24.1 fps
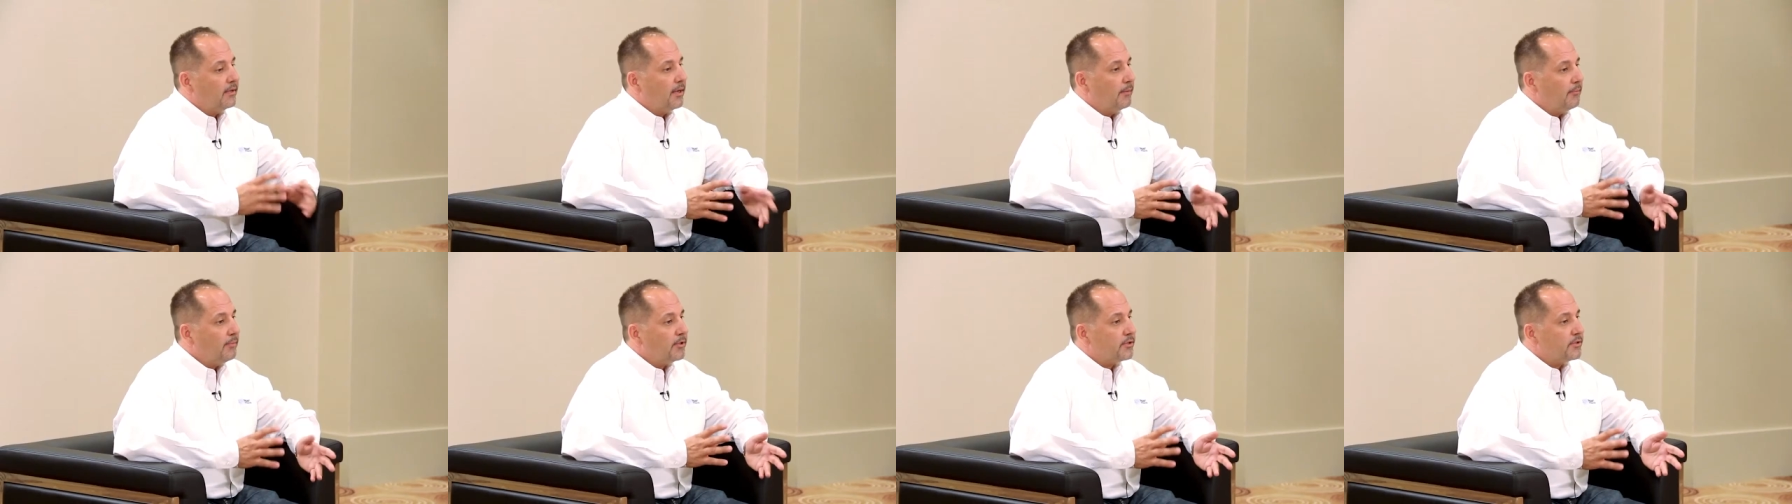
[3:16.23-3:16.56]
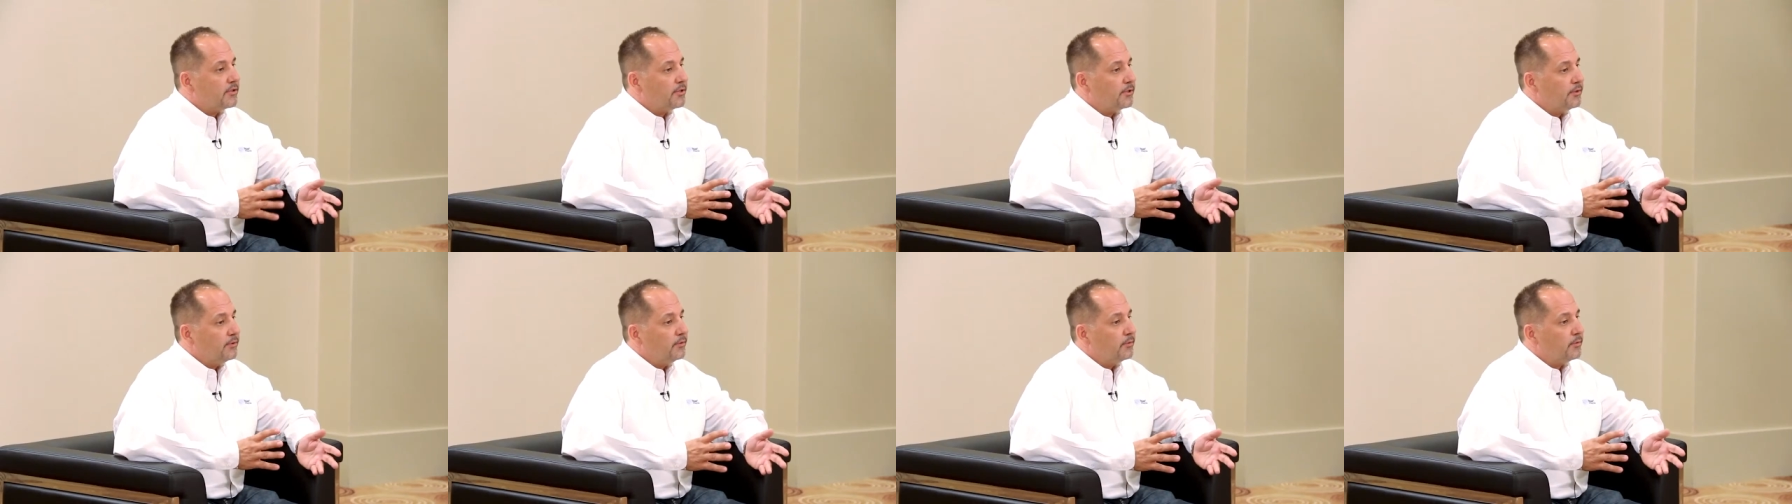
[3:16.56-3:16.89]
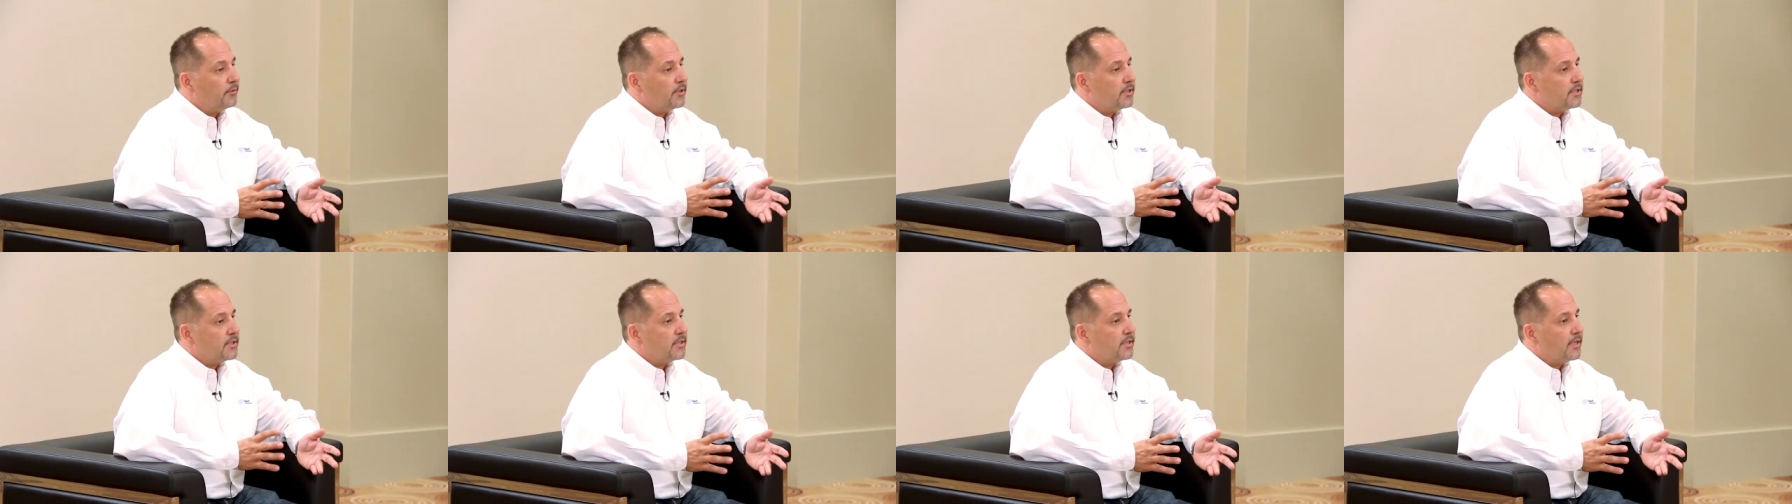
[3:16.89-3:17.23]
Number
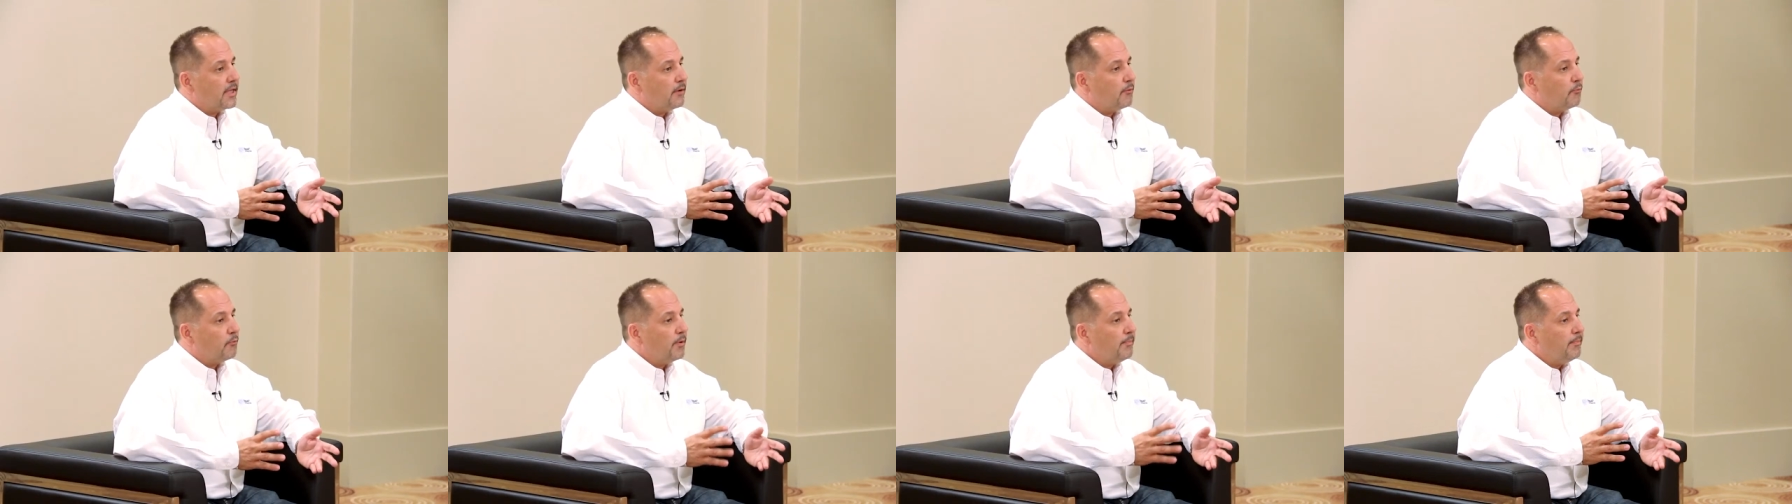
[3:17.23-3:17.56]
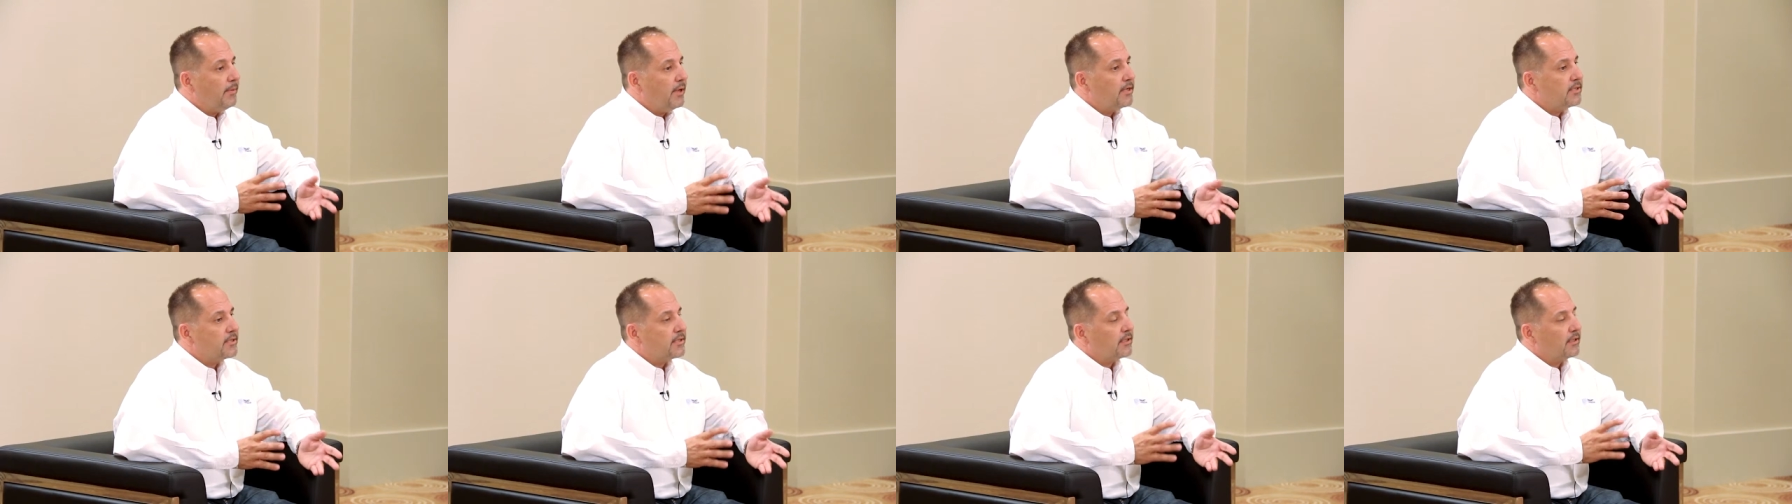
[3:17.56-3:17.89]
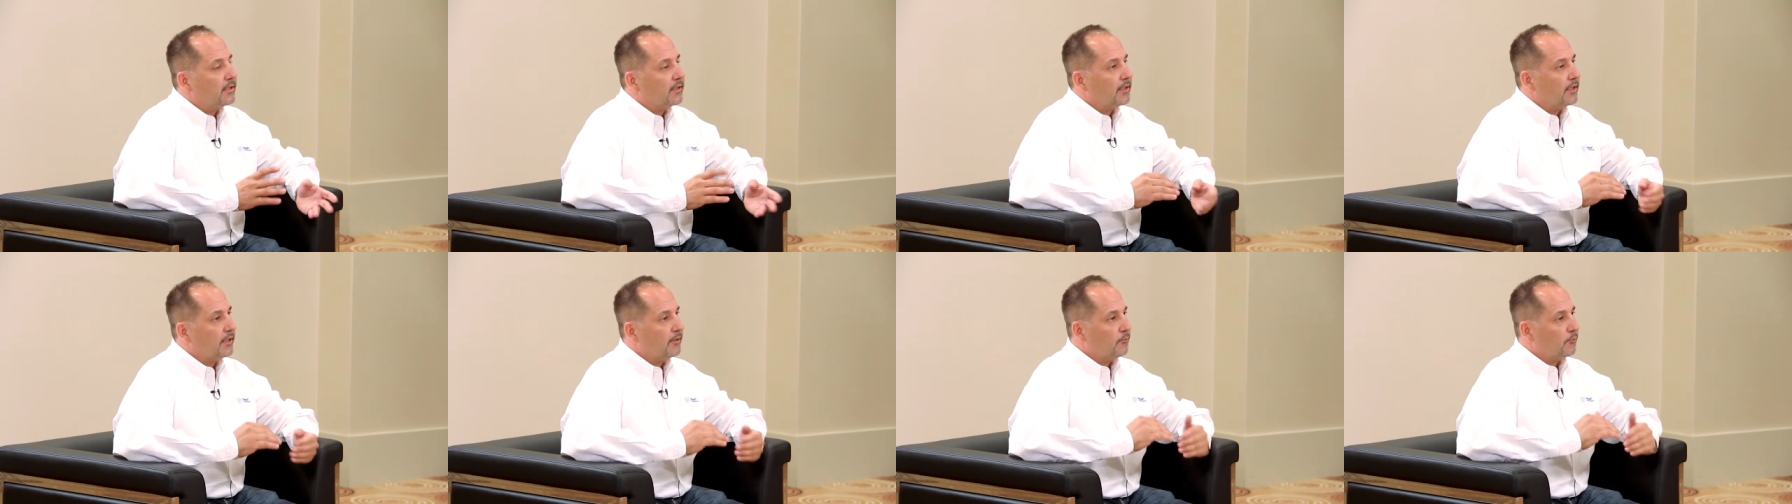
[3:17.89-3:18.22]
two is that we
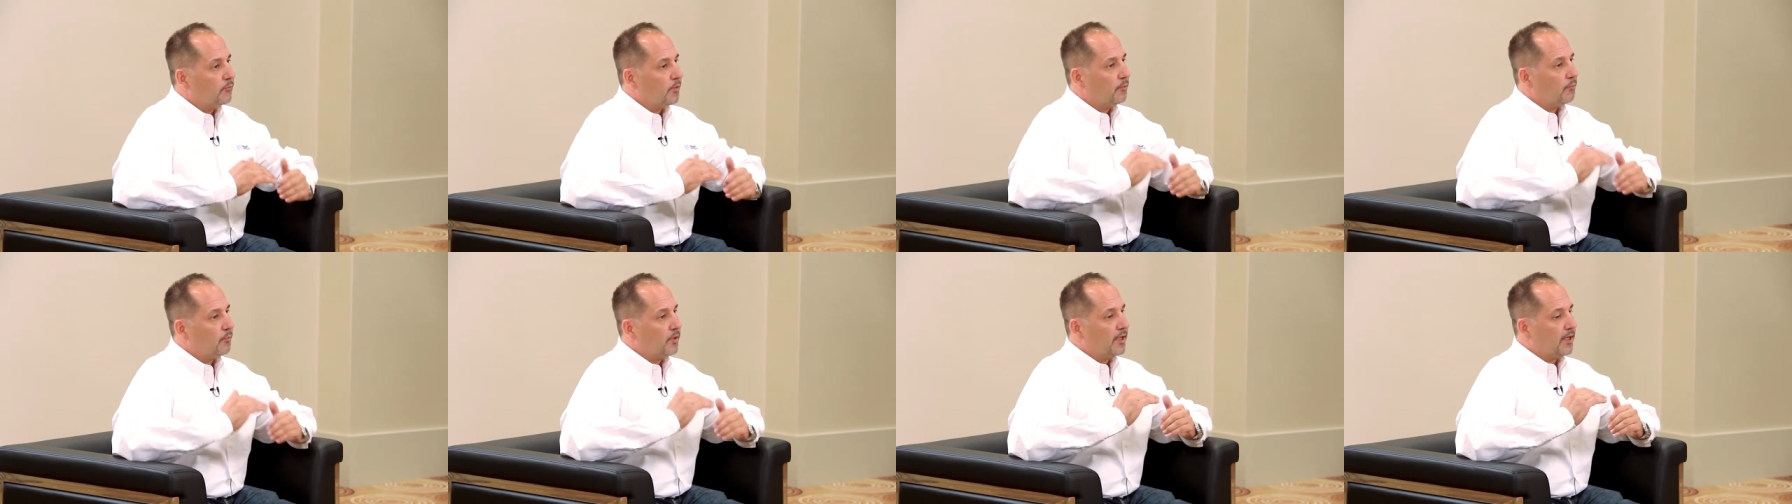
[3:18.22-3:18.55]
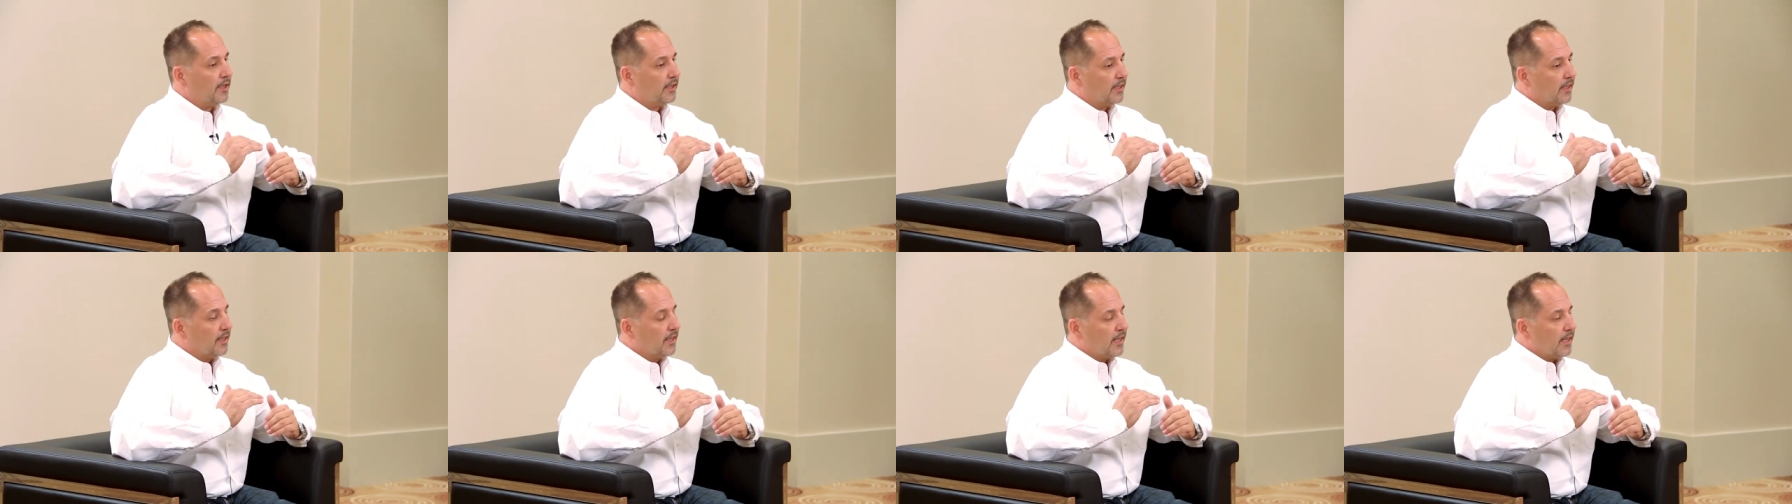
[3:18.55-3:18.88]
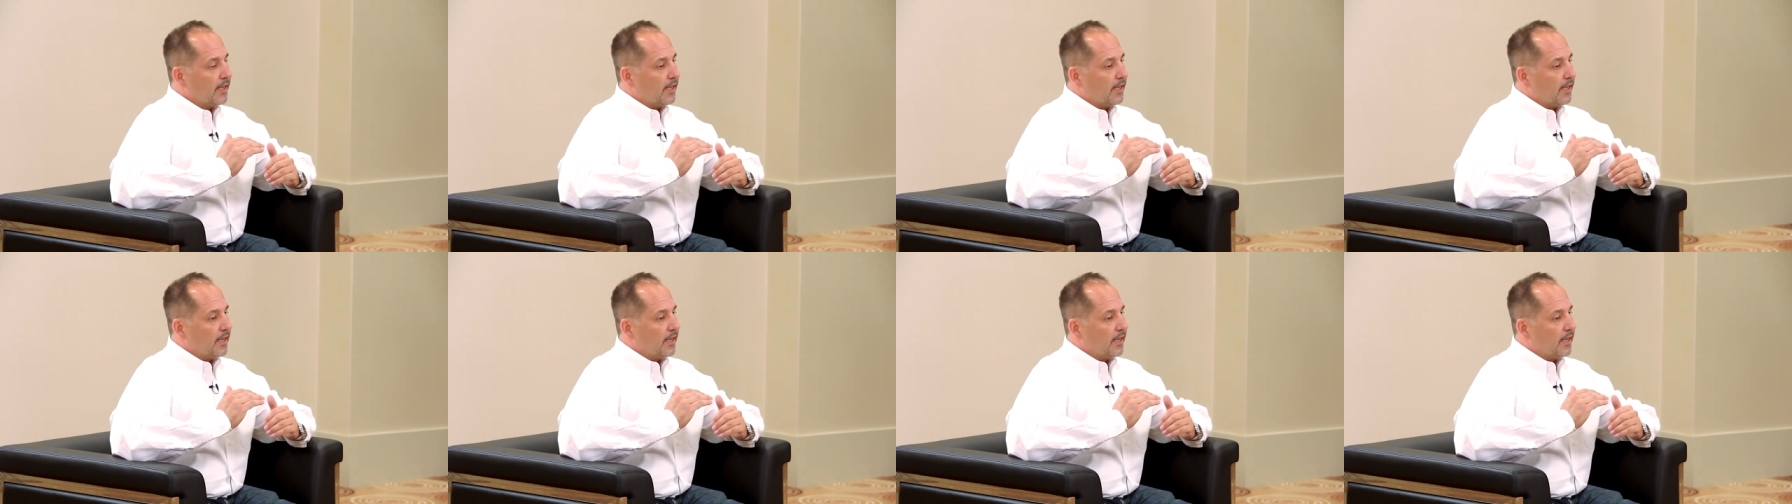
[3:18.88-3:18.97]
basically, when we